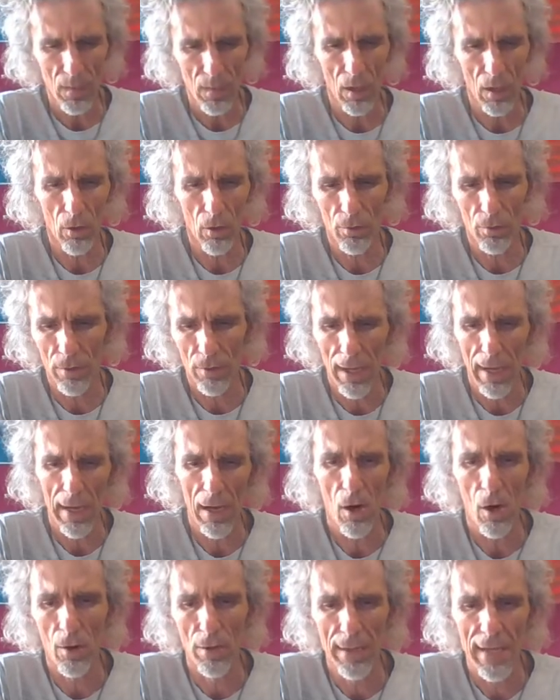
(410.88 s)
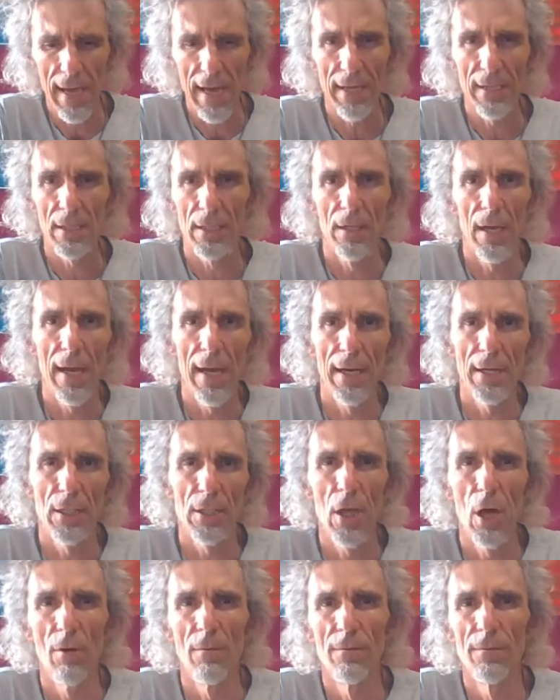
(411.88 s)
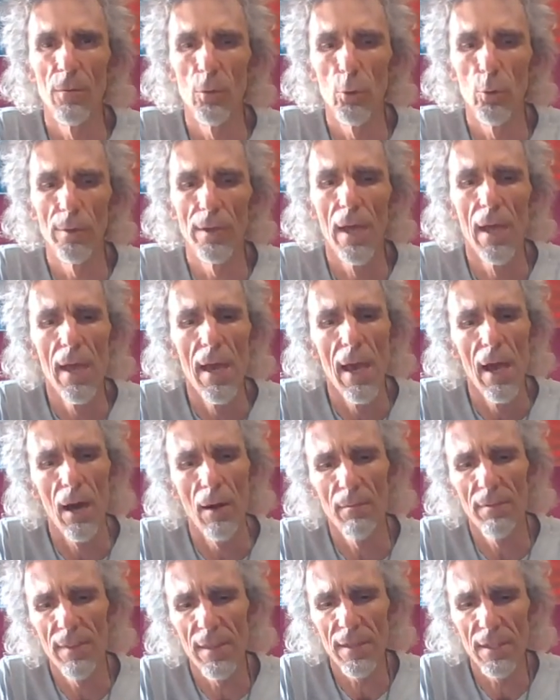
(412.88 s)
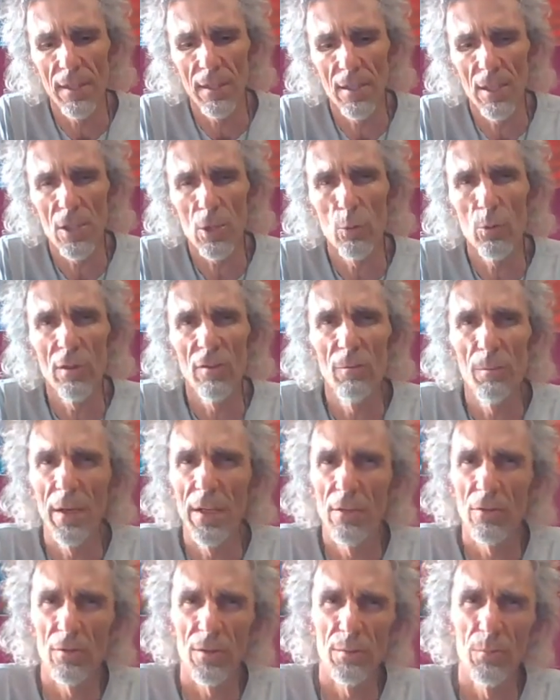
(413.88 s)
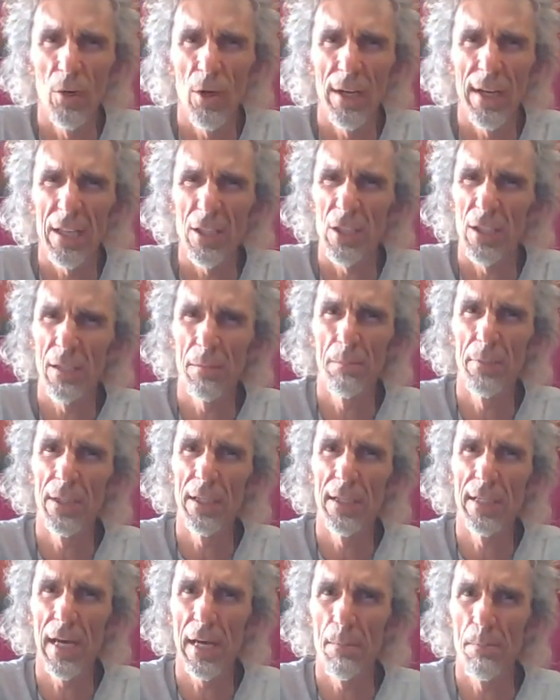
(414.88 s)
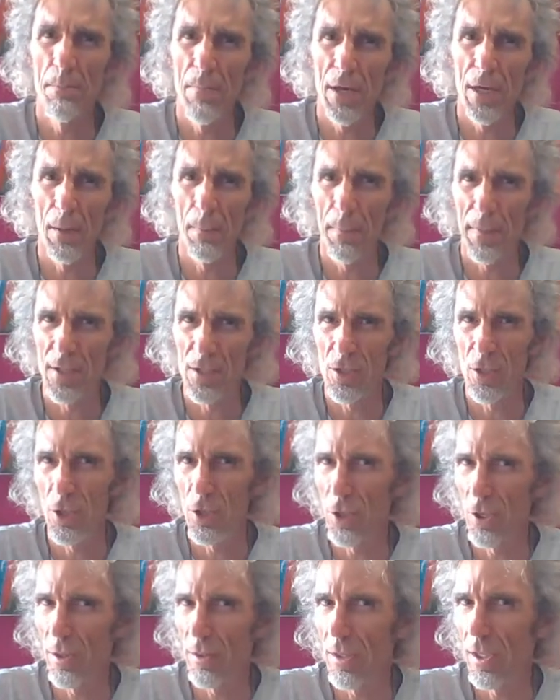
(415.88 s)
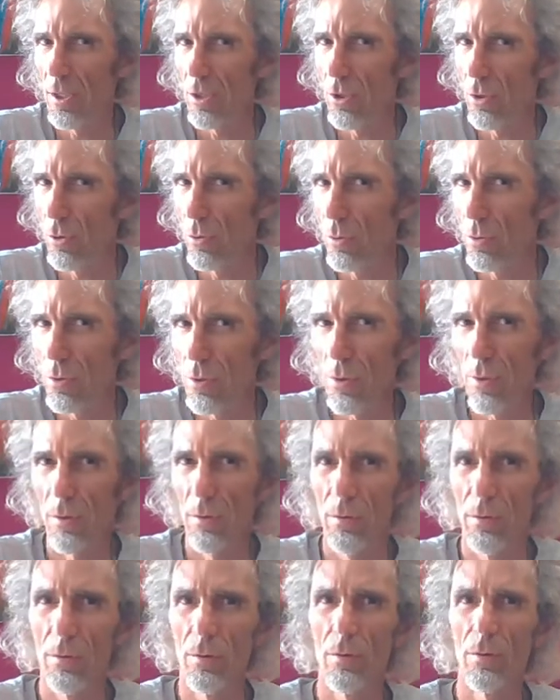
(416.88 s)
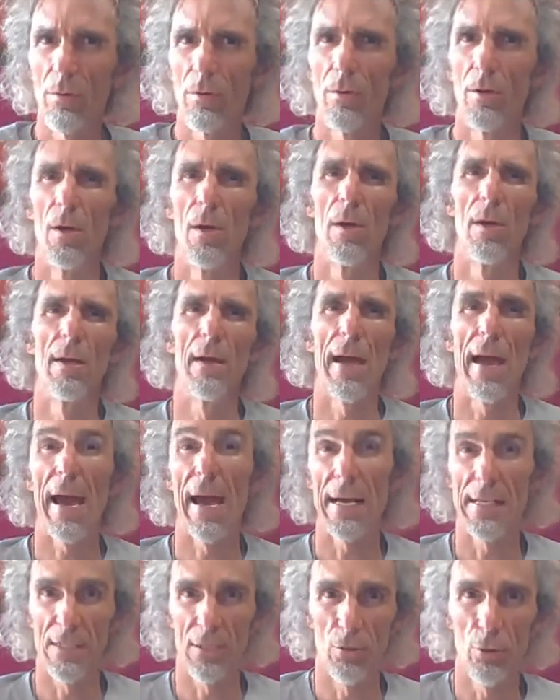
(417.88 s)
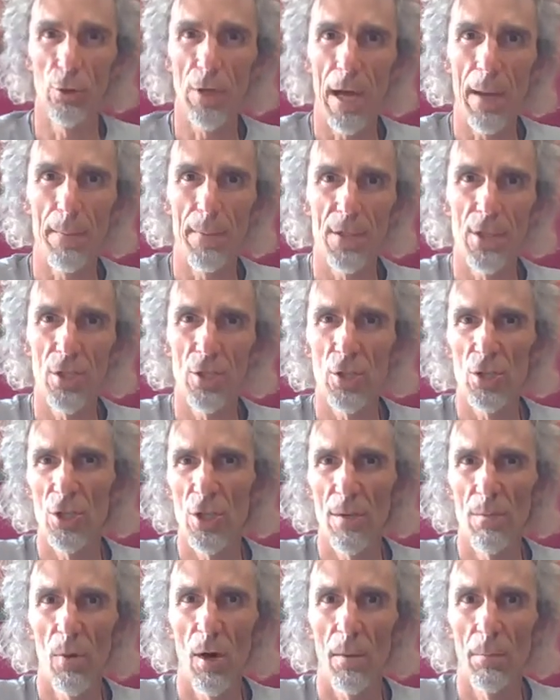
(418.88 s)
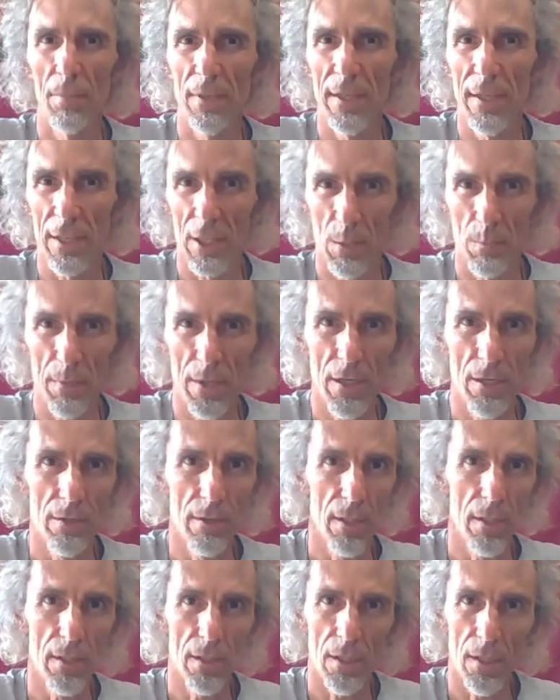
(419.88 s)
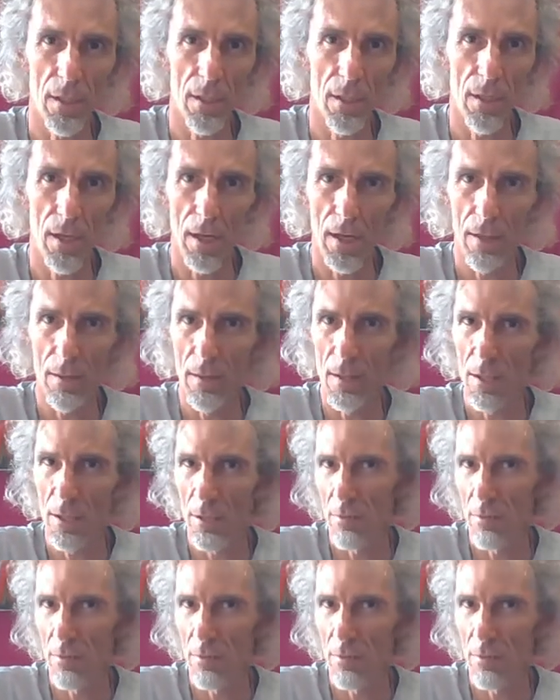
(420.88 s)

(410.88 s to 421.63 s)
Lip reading: on how to go forward. I'm thinking this Queen of Pentacles might actually be in a better position than you, or as good a position. She might be experienced in this